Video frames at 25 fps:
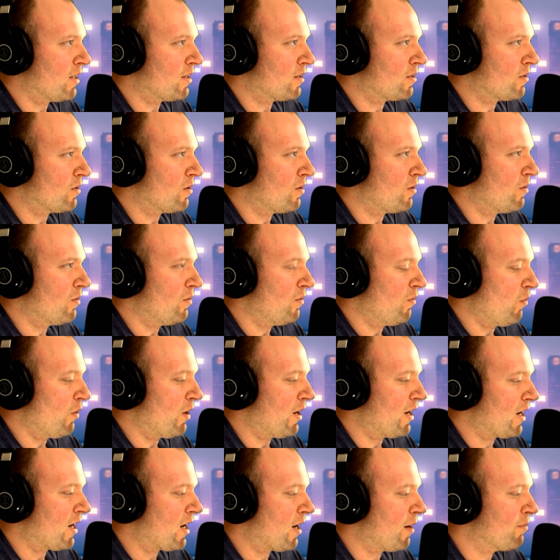And so
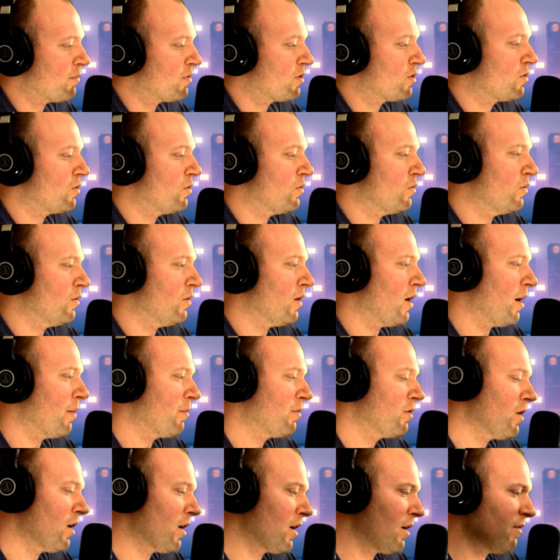when it comes to,
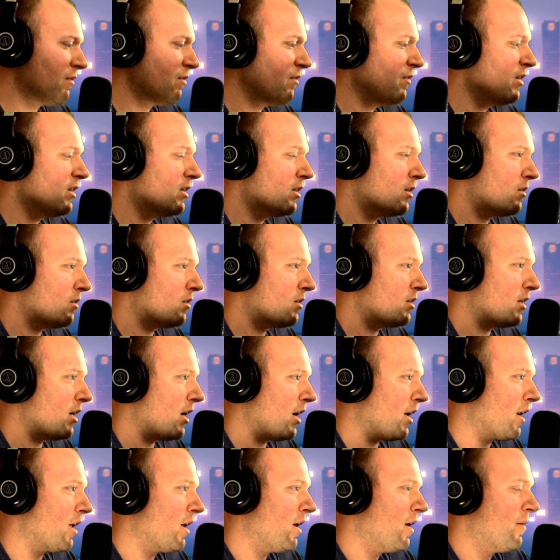I'm talking physical
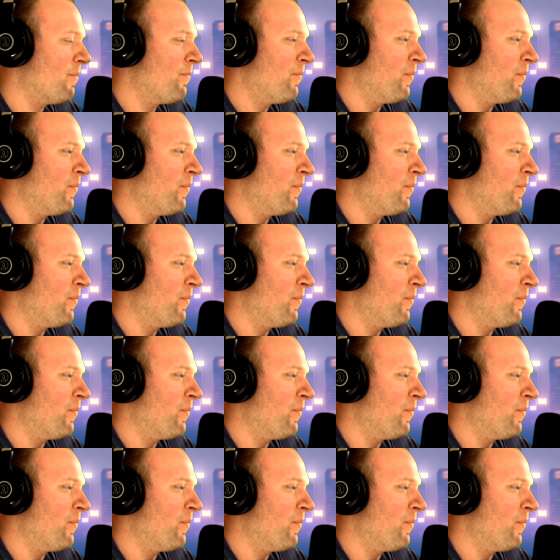side.